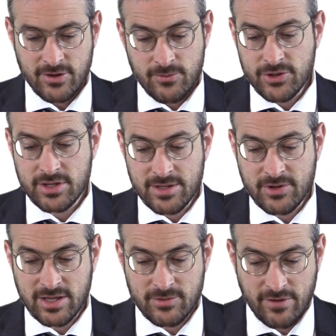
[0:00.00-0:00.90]
You also
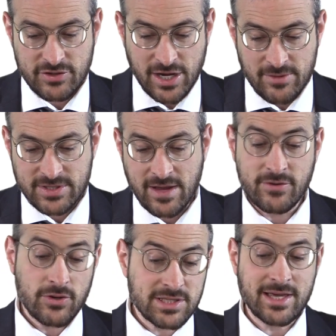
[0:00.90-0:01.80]

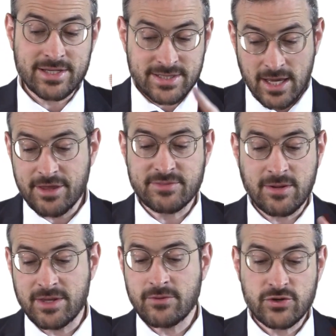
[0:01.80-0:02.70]
allowed to sell them
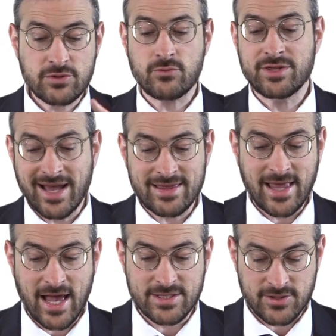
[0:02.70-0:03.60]
something which will not
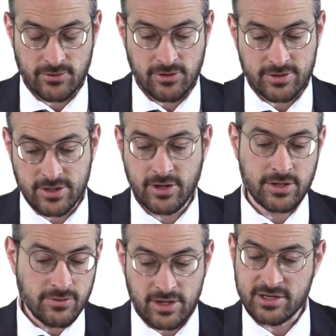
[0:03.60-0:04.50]
last so long. Could go in
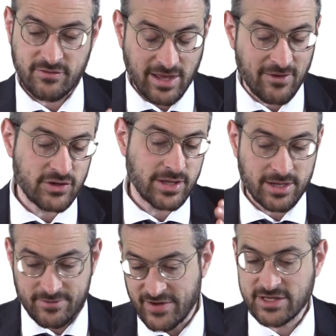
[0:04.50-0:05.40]
your rockets,
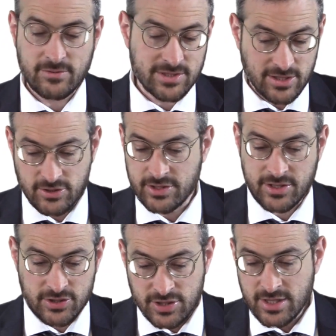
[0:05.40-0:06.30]
like vegetables in a cooked
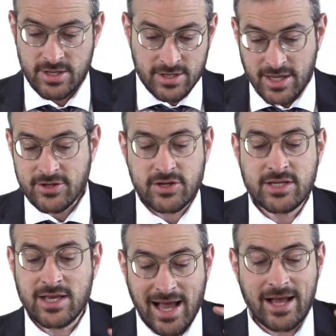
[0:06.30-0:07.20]
dish. That you can
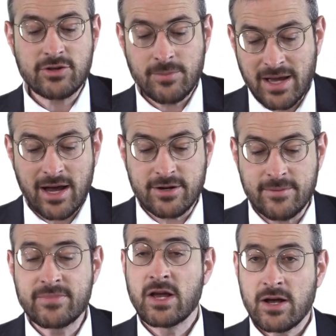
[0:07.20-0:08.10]
sell ad yom
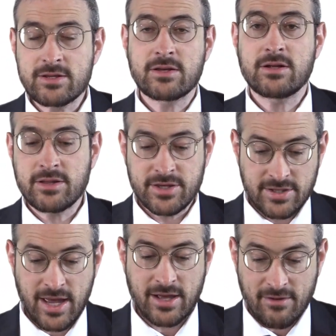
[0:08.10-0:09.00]
chagam until the
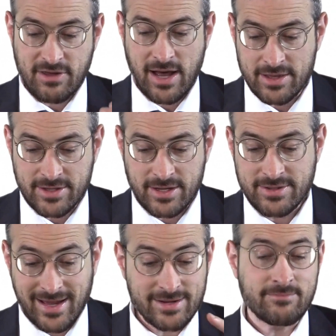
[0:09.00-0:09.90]
day of the holiday.
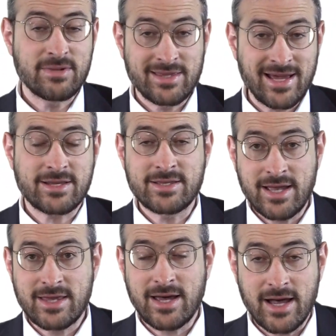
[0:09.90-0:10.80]
Not I mean not on the
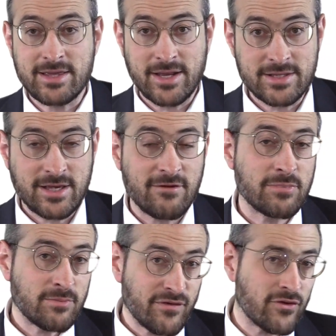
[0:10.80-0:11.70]
day of the holiday itself,
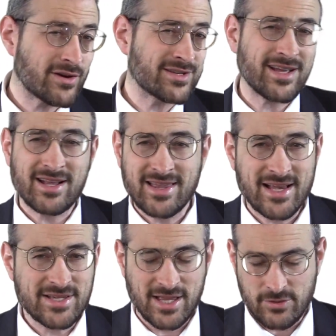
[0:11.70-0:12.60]
but before, because it's not going to
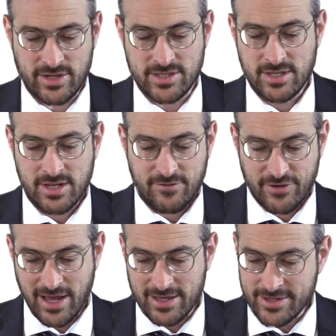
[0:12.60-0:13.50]
last anyways for
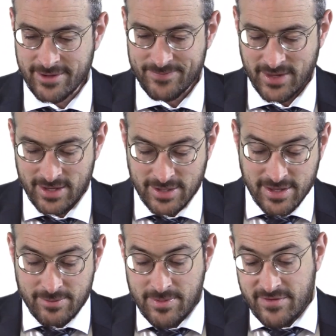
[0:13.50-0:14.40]
the holiday.
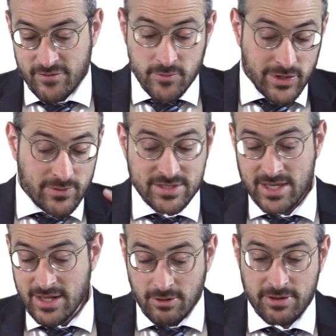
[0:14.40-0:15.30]
Now, when we say
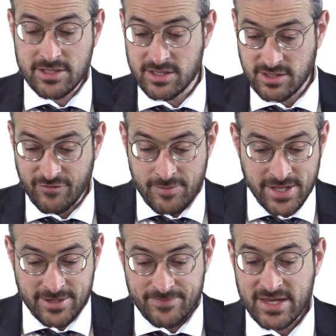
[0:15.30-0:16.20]
that all these things are
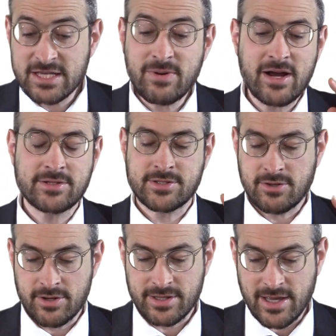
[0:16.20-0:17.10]
forbidden, is Be'eretz
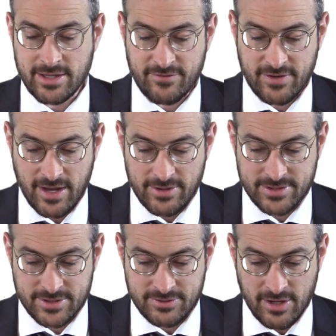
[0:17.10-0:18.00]
Yisrael, in the land of Eretz
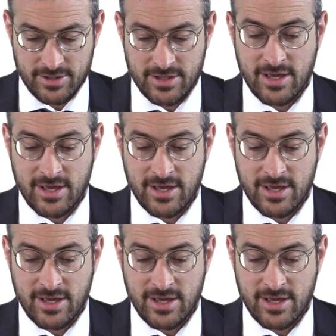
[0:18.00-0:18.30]
Yisrael.